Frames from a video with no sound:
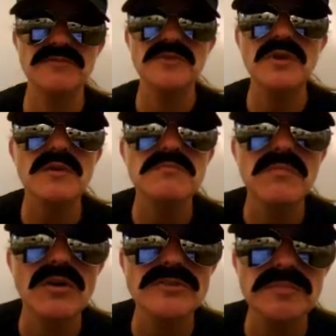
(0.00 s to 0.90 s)
if you are
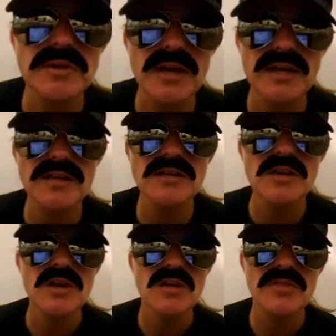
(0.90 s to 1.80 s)
multiplying
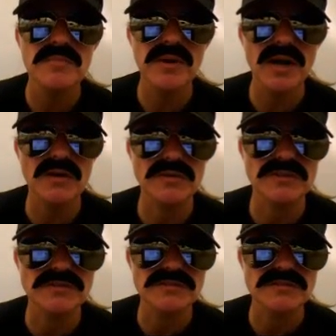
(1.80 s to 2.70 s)
the
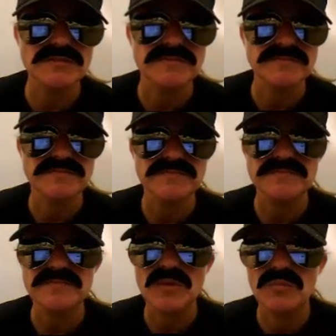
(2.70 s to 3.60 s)
powers
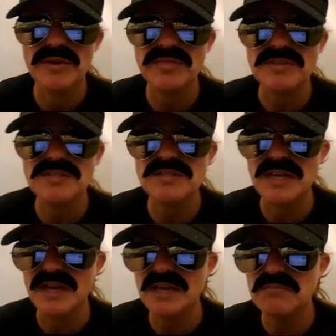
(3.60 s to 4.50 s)
with the
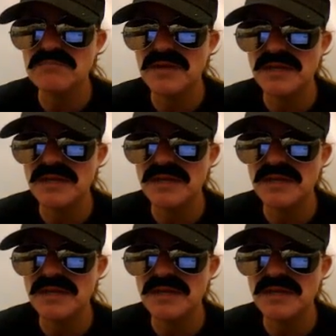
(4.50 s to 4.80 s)
same